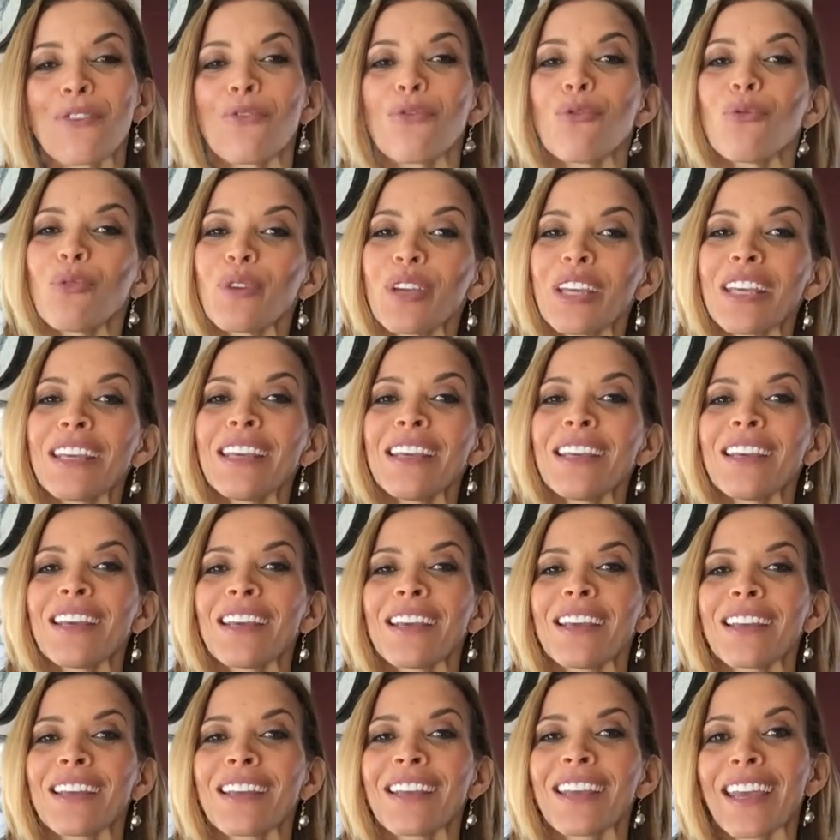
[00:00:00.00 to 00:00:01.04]
we
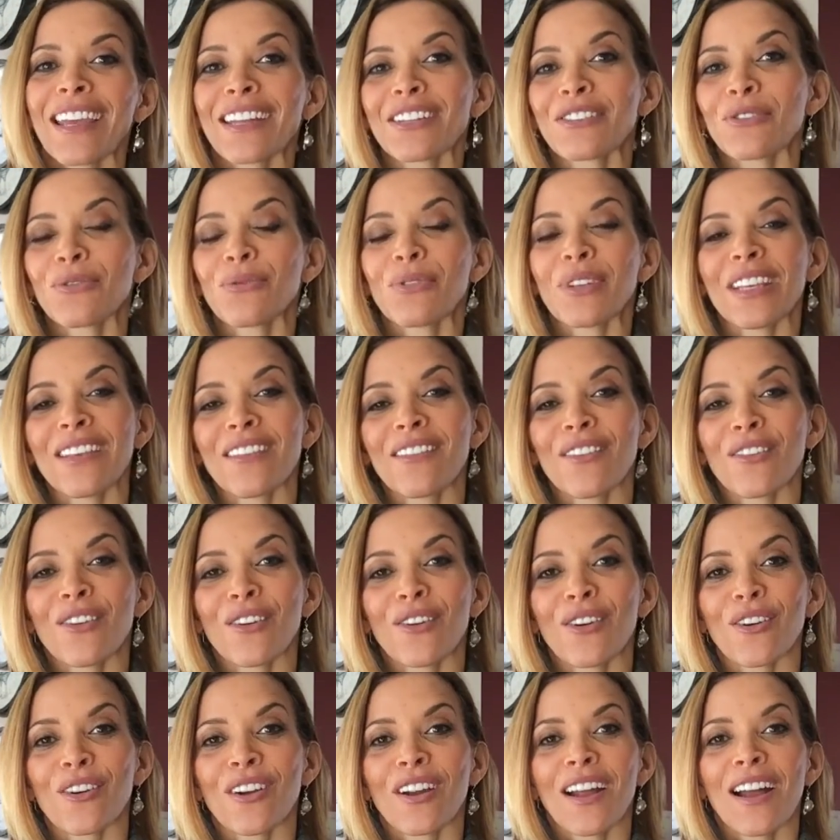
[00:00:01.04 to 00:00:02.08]
get to
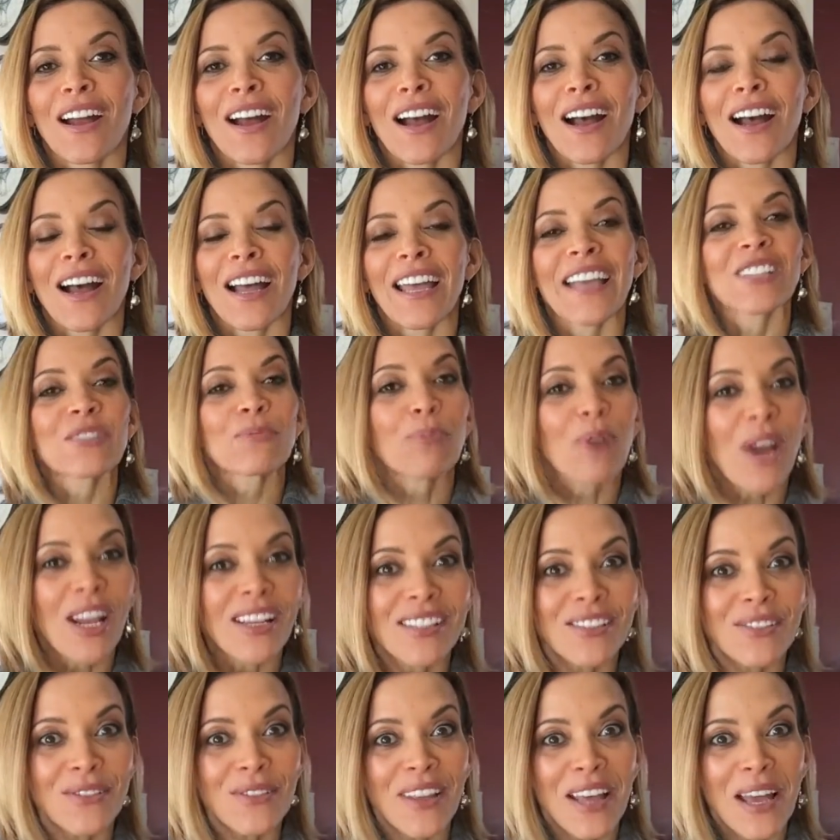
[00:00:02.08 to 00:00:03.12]
either
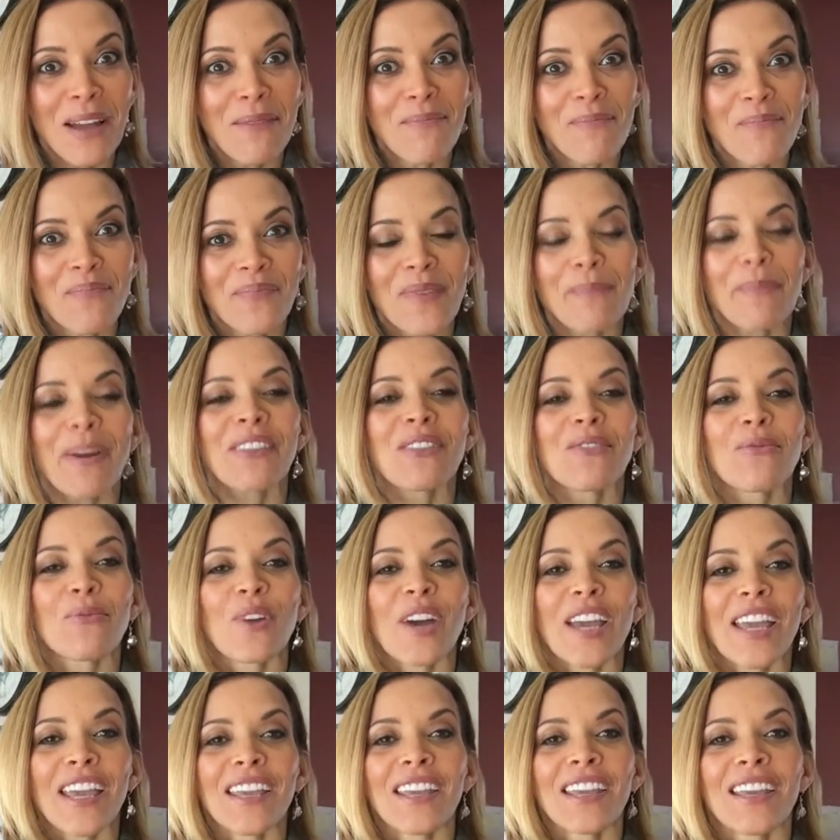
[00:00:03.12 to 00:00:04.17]
express to them, by the
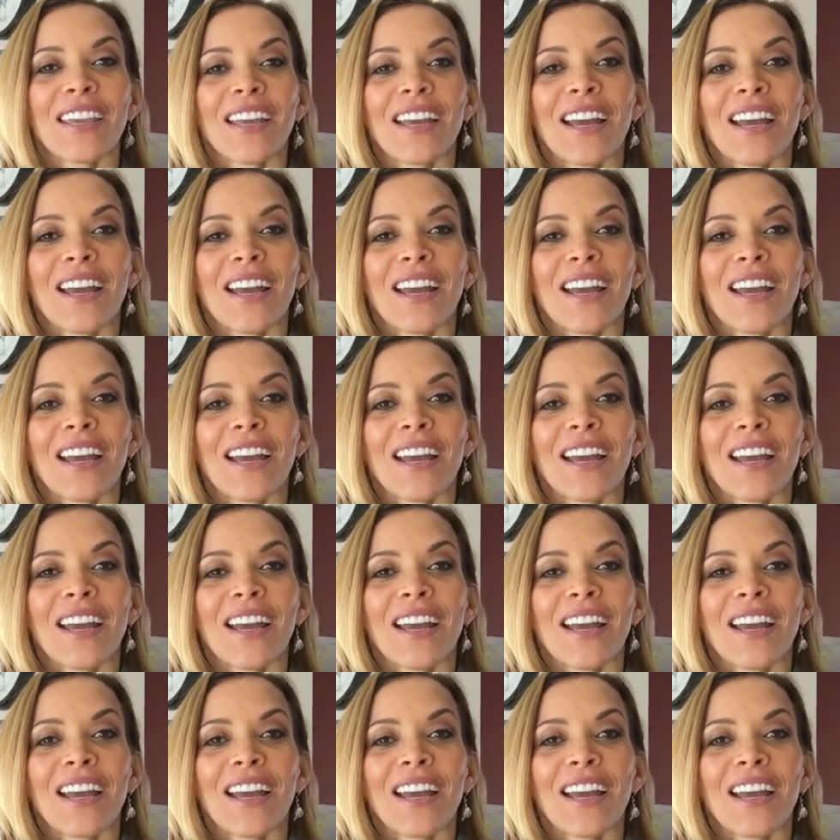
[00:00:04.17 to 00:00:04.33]
way,